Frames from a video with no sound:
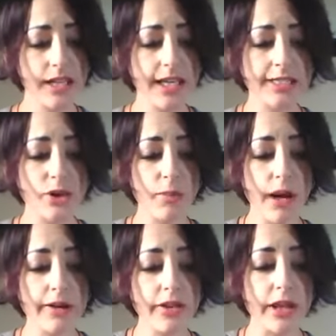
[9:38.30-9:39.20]
it's a
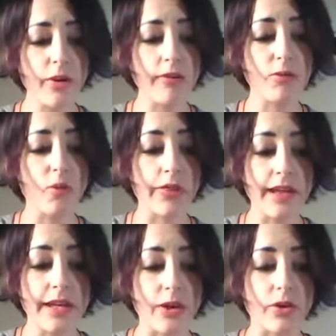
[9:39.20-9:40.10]
reminder that you have
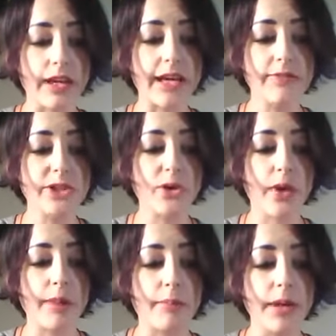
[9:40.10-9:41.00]
within you the gift to
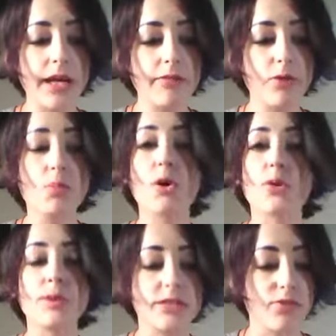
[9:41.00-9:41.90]
create meaningful,
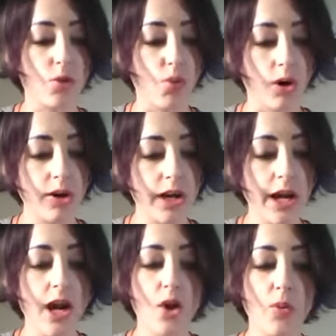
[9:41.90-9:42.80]
purposeful work.
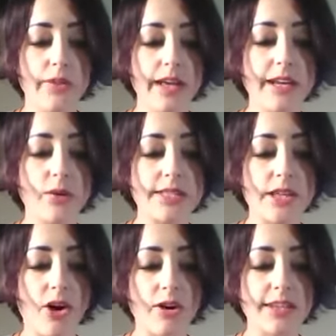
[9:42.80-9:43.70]
Within you is
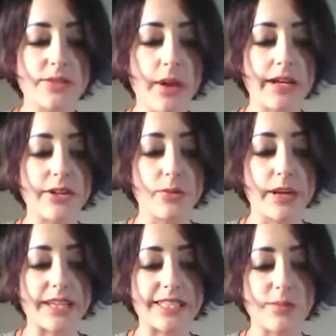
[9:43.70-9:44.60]
an artist waiting to
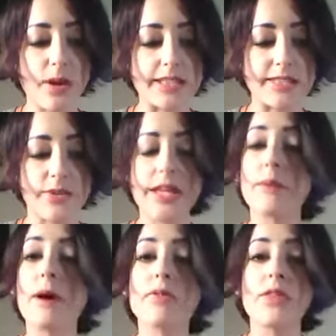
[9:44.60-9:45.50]
be expressed. So think
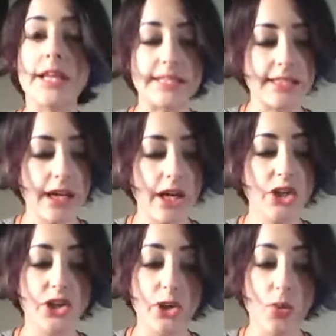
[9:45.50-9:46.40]
about this.
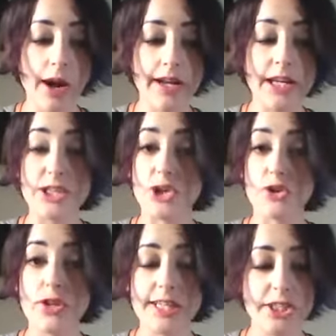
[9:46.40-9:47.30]
Do you write in a
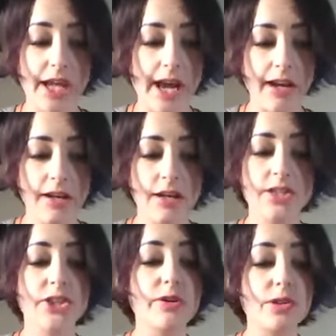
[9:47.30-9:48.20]
journal each day?
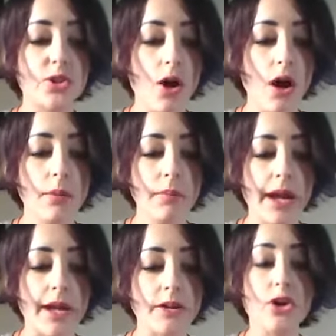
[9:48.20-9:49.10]
Do you draw,
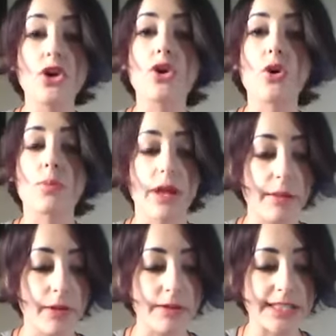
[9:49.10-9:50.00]
paint, cook, or
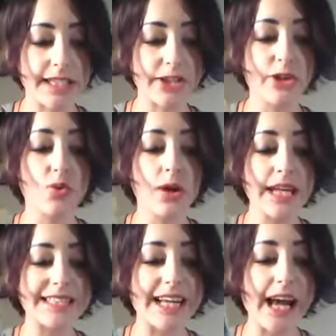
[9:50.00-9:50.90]
play music? Do you
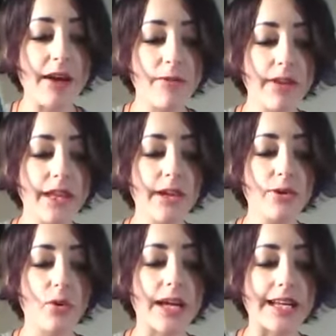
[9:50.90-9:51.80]
realize that everything you
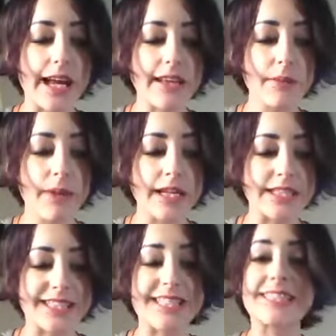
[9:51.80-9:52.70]
do on a daily
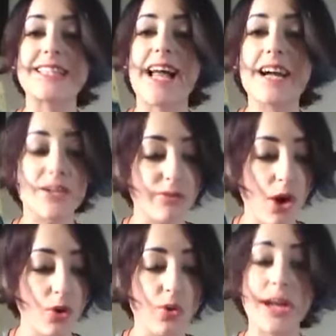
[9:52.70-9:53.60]
basis is an act of
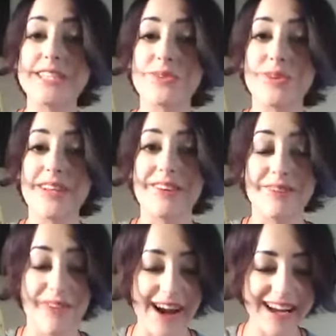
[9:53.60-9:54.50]
co-creation with the
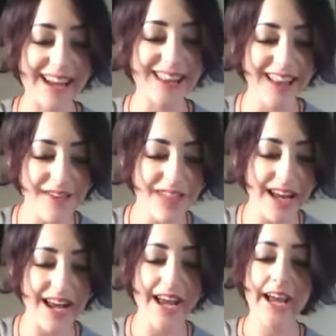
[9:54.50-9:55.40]
divine? I love
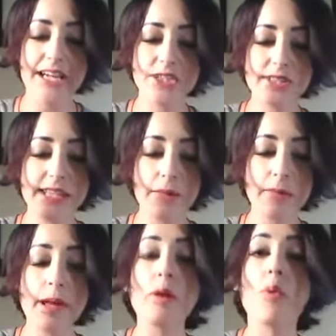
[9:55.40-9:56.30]
that. So it's time
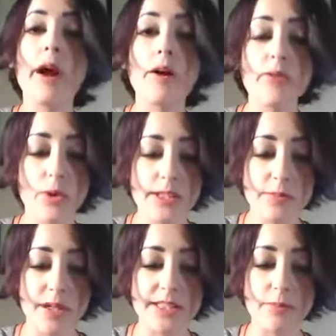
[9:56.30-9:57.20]
to be aware of your
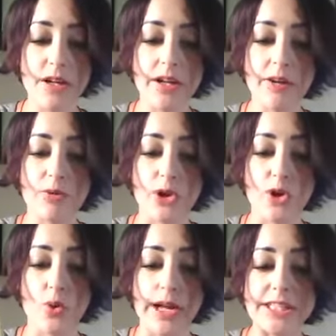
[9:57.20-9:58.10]
responsibility for the
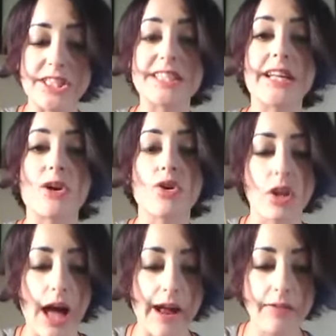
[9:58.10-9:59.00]
creations in your
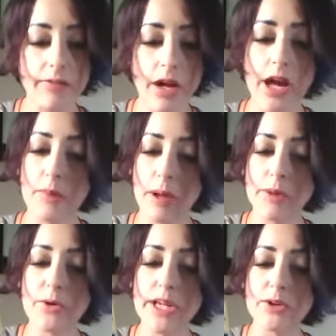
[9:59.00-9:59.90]
life.
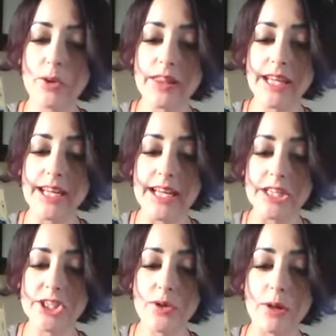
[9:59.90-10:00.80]
Maybe you need to rethink an
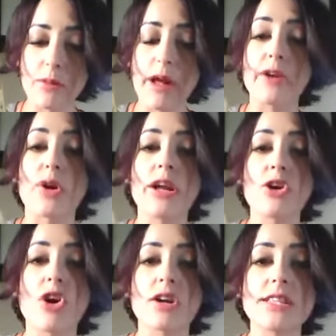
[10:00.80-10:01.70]
issue and apply your
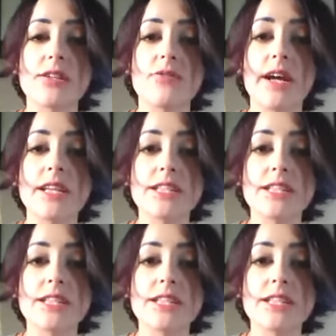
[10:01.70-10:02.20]
inner artist to find a